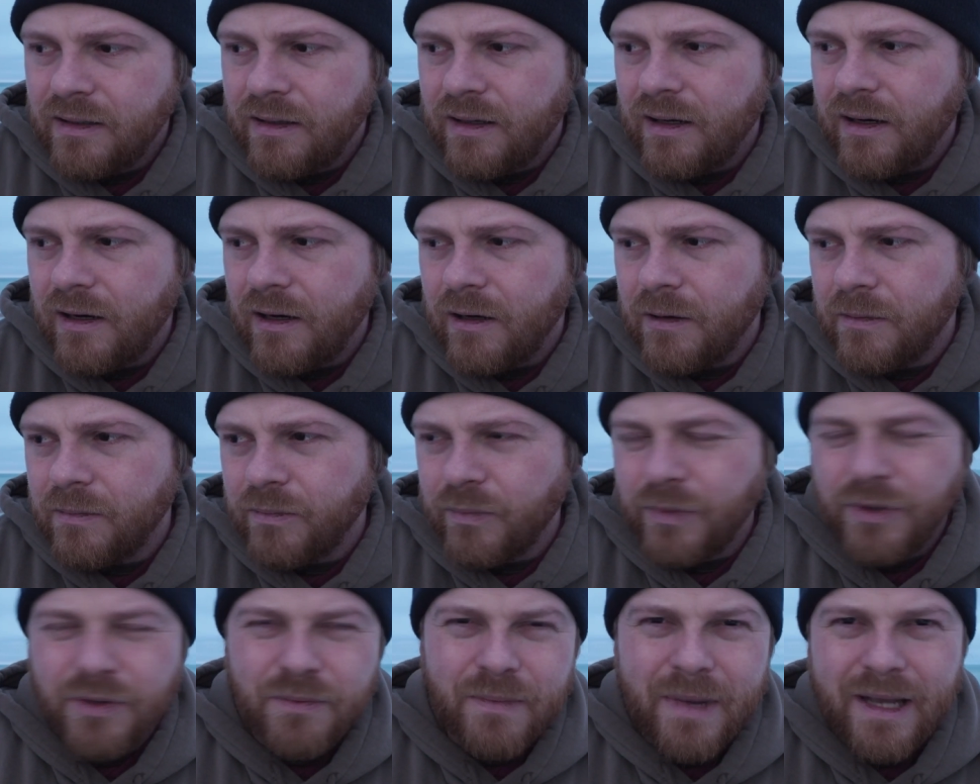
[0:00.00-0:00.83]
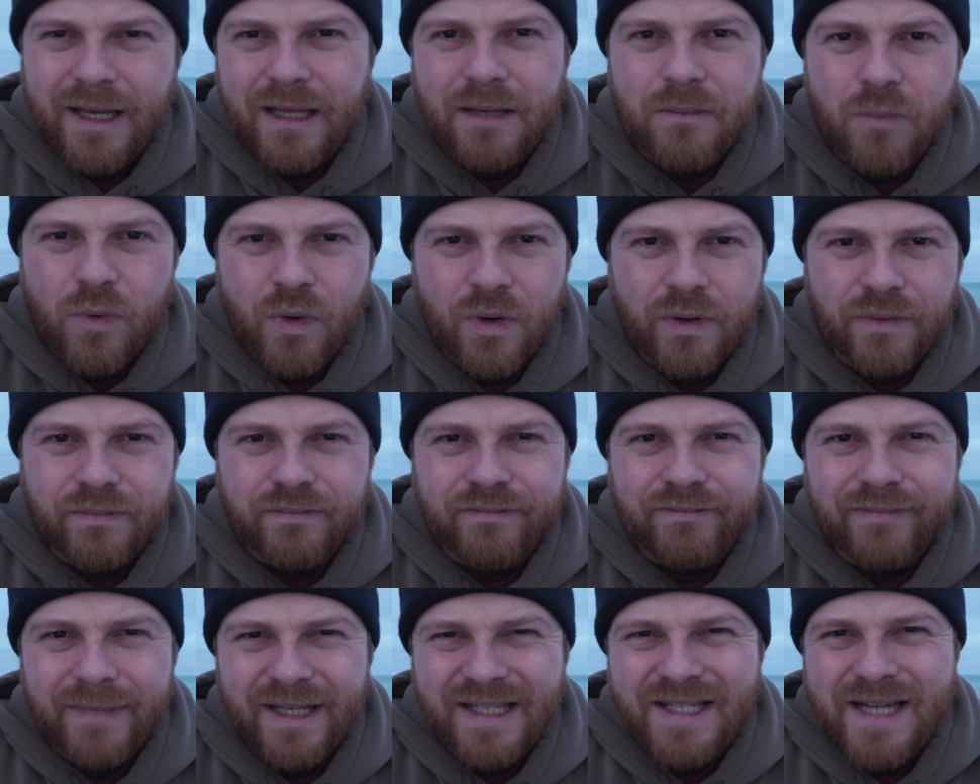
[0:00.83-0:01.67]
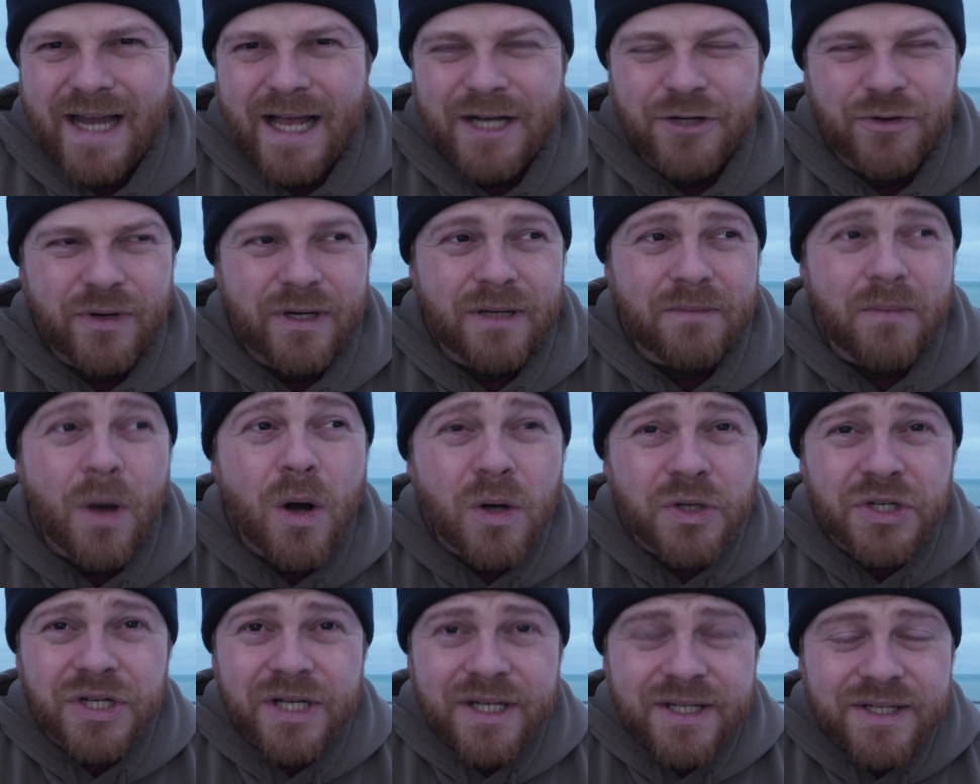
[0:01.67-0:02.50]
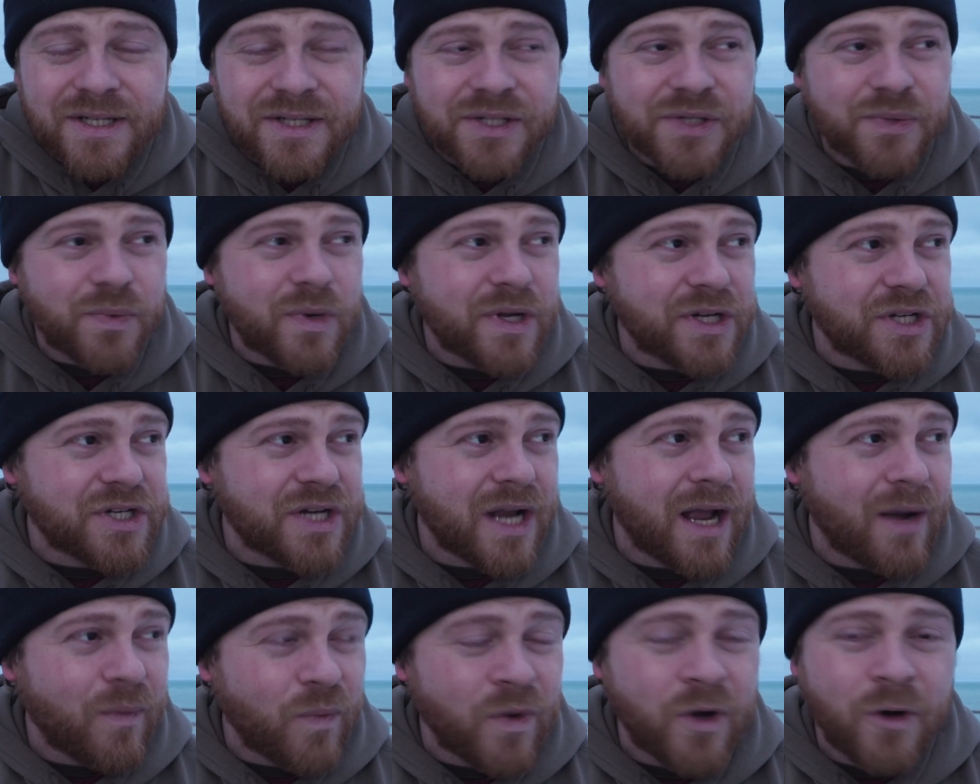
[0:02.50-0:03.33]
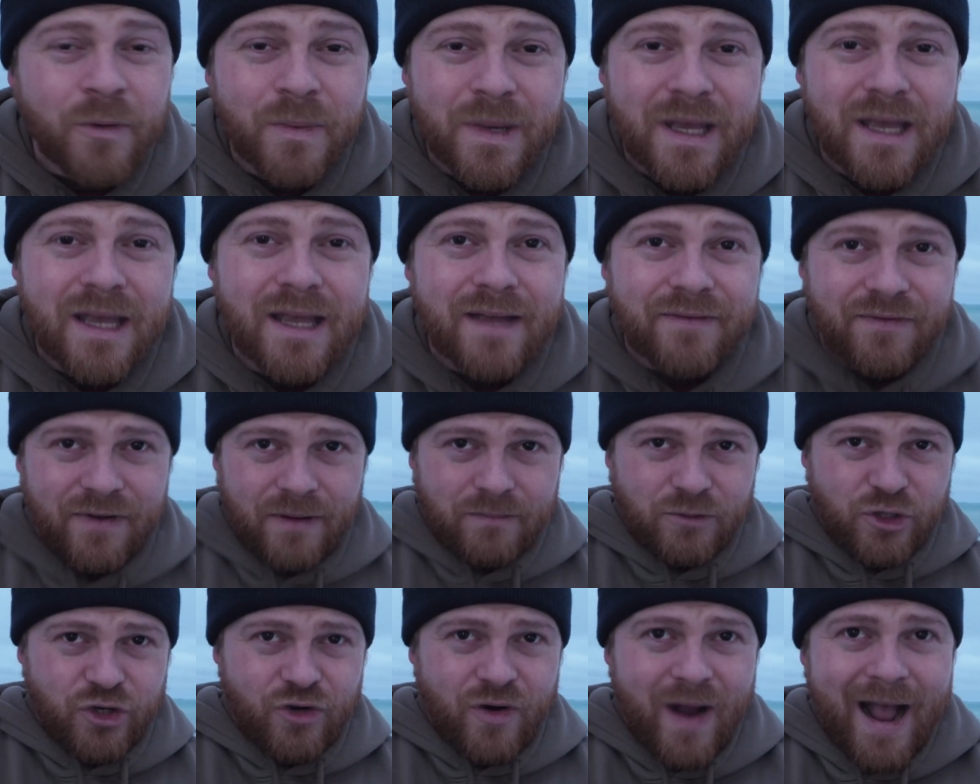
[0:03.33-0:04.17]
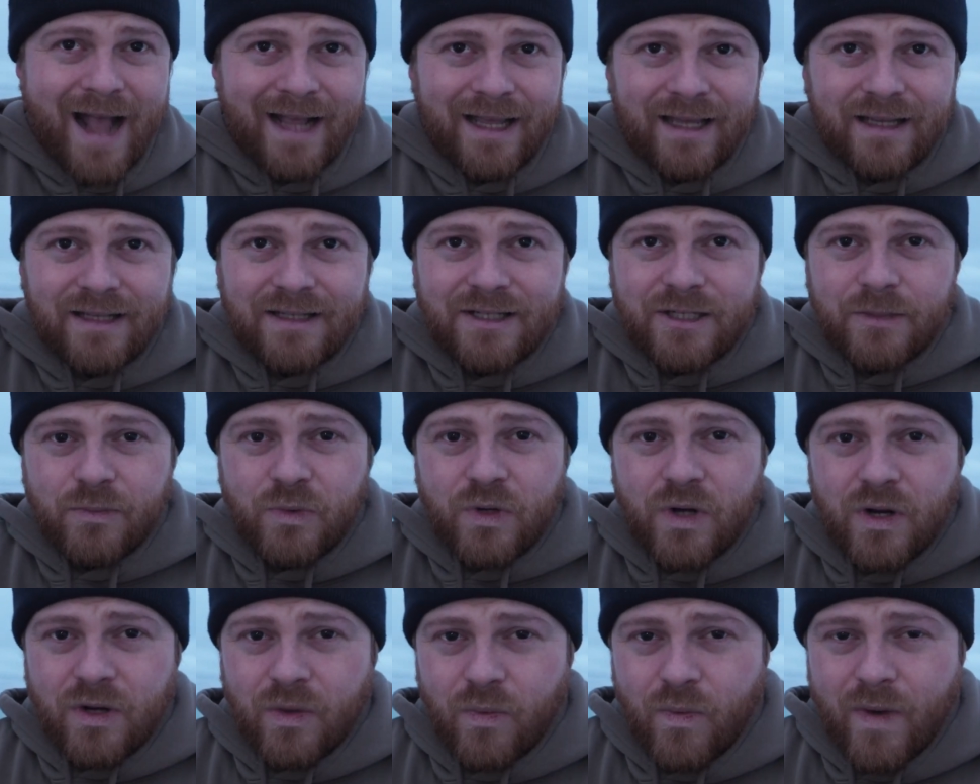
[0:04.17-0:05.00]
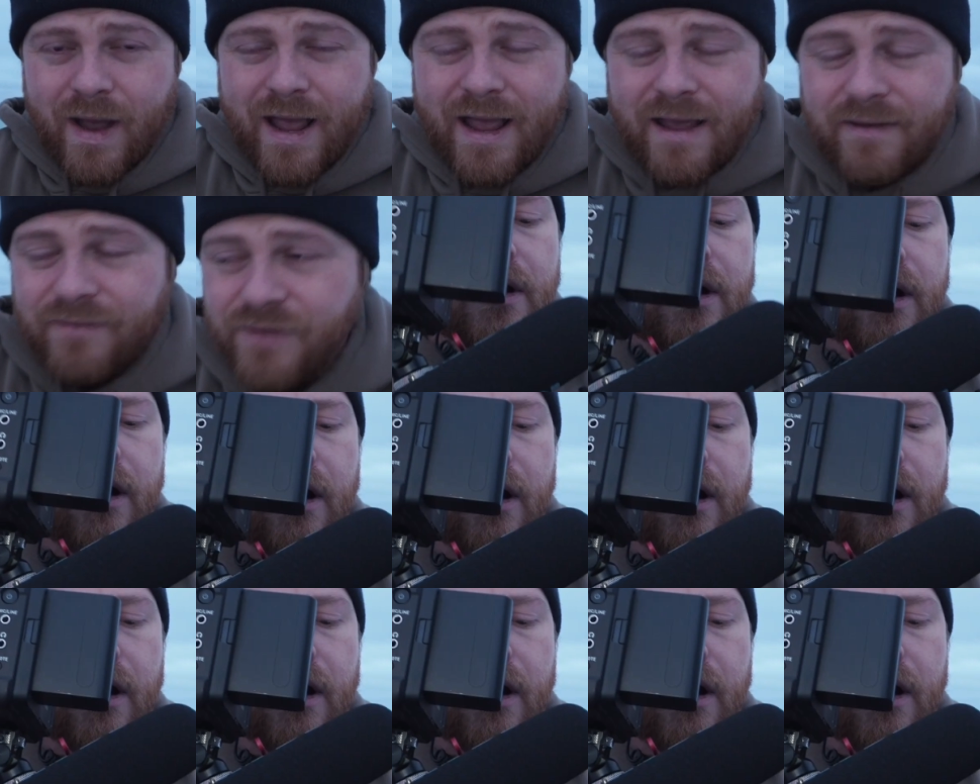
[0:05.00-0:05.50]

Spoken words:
when you're making more exaggerated motions, which I will be if I'm tracking someone on a wave.